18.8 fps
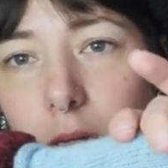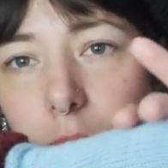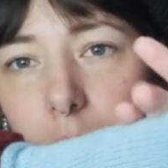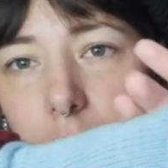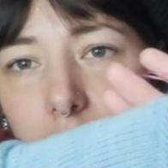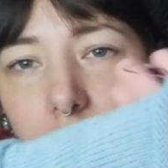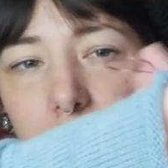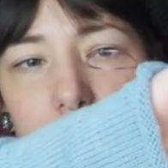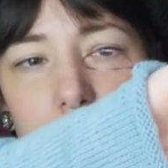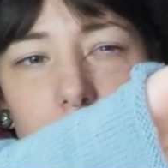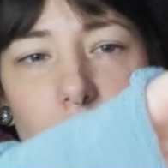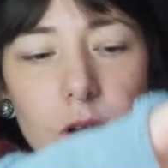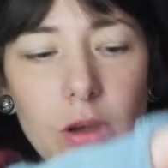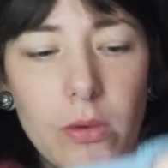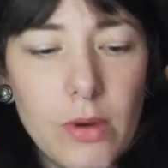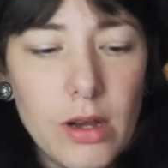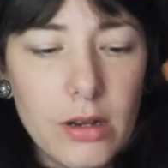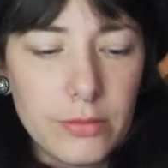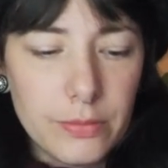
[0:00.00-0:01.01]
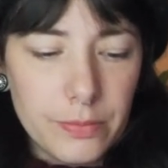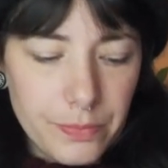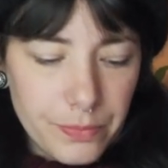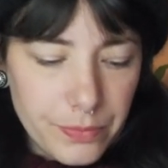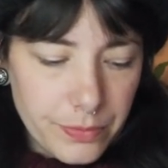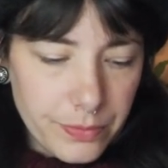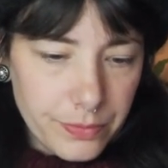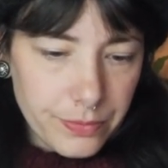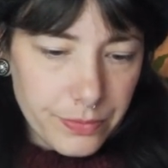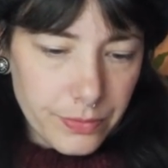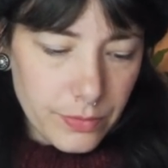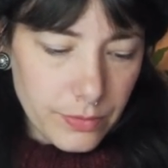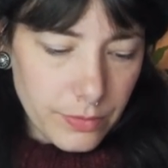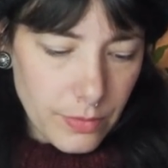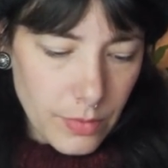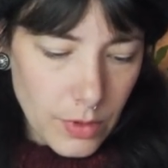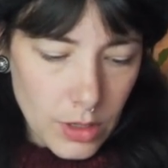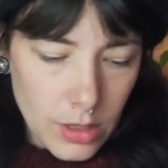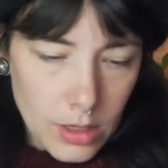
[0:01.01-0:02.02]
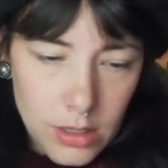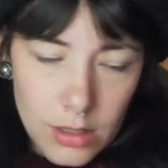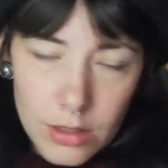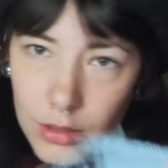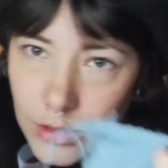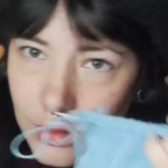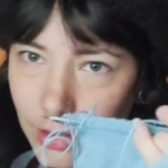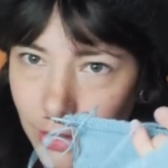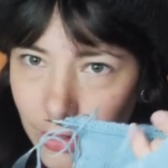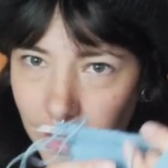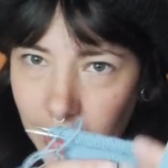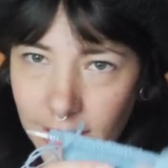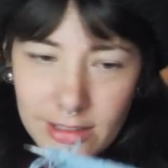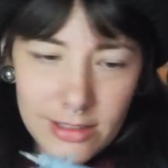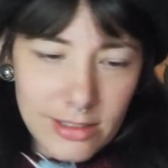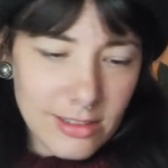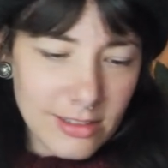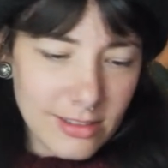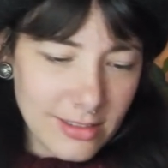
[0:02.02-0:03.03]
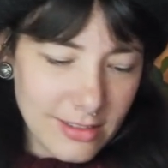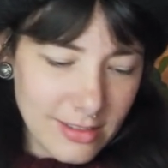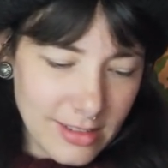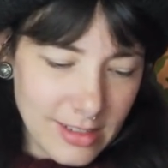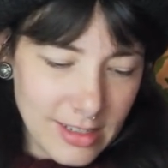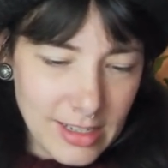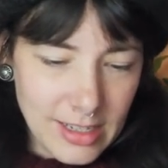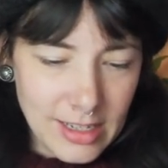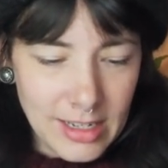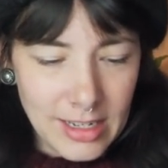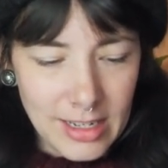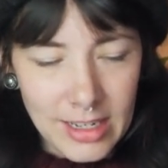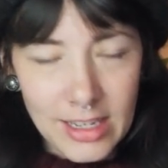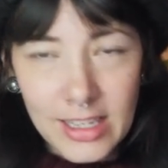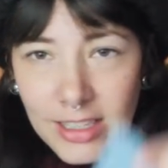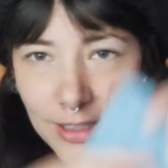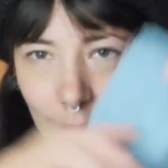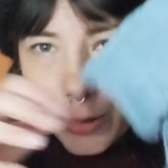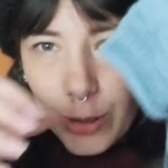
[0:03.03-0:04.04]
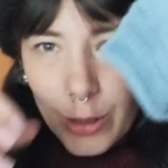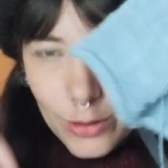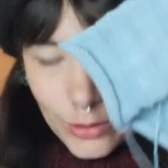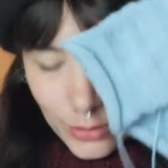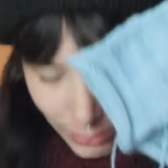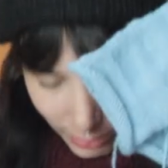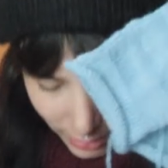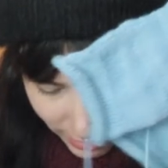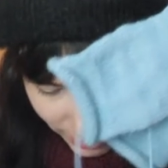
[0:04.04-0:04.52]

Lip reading: mittens quite well. So yes. Yes.